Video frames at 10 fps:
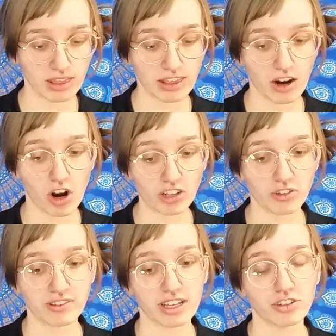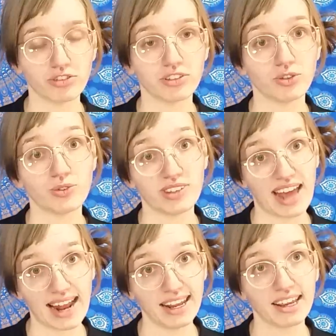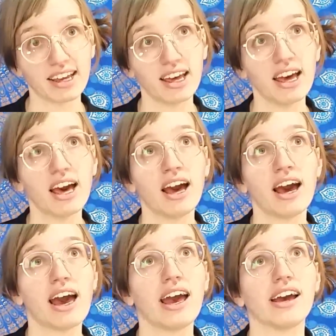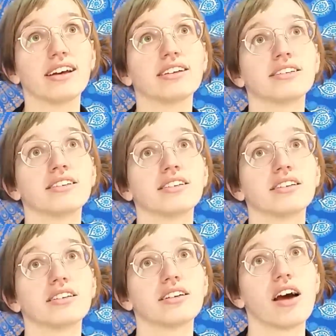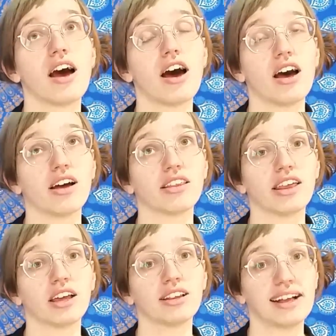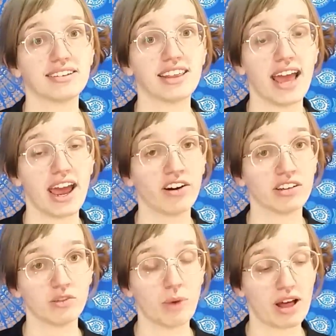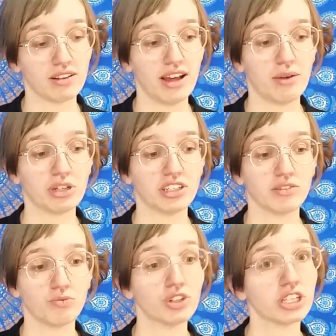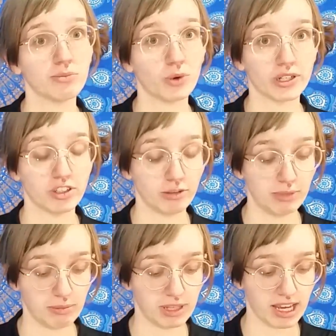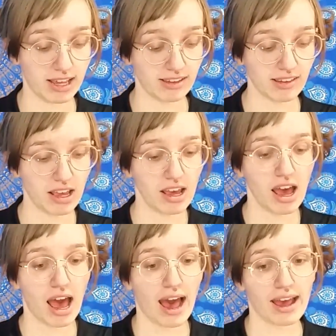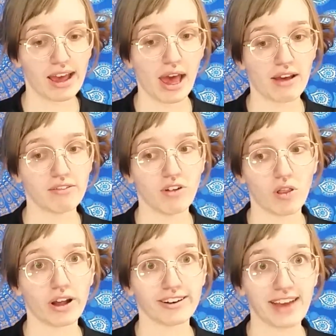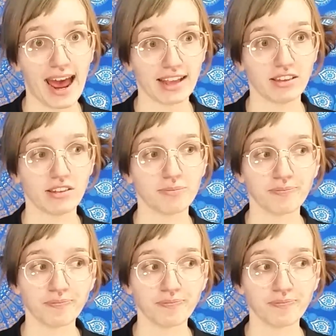They are also said to reduce static, and they collect the hair as well, which is really important to me because I have a lot of cats.